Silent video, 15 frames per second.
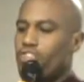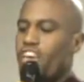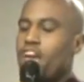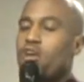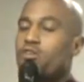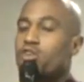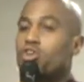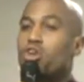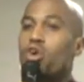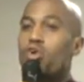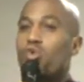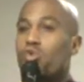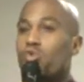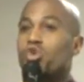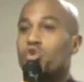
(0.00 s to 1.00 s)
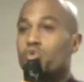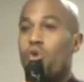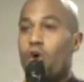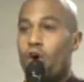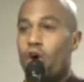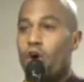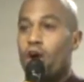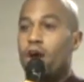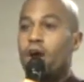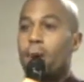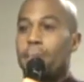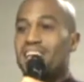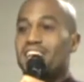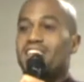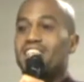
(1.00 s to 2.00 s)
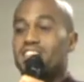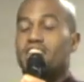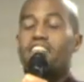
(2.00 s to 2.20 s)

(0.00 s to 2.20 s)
they're going to know who you are because